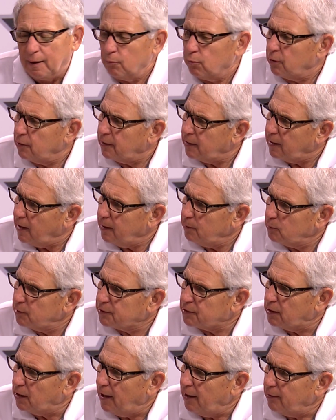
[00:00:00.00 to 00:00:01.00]
were in a game
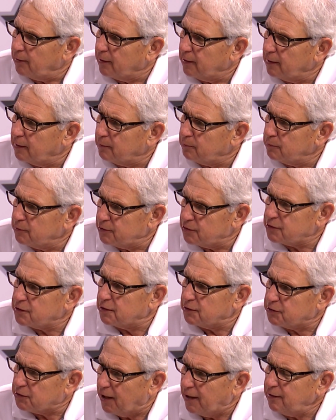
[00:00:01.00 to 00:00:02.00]
with Clarion. It was
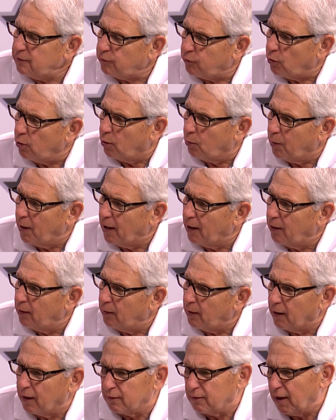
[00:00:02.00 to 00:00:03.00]
tight for a
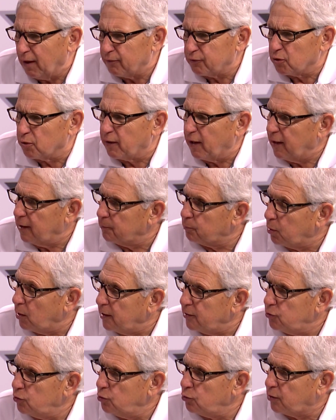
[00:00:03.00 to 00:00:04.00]
while after they had
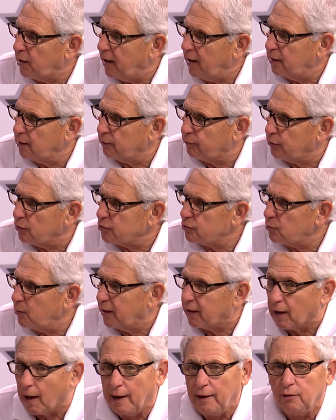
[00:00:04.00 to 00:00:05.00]
played Duquesne the first
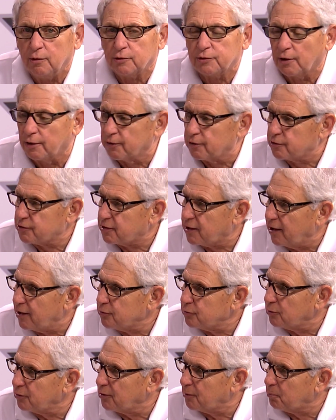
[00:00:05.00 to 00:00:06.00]
week. I looked on their
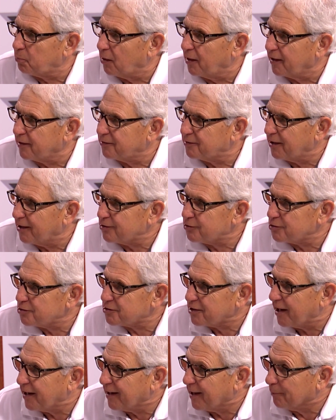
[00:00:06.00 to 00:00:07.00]
schedule. They're playing
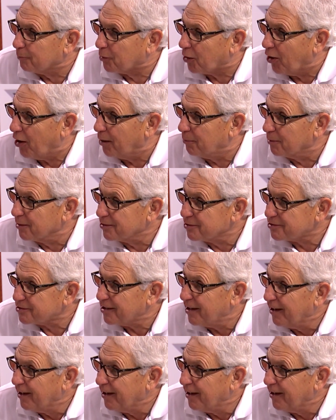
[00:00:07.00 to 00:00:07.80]
Texas A&M Commerce.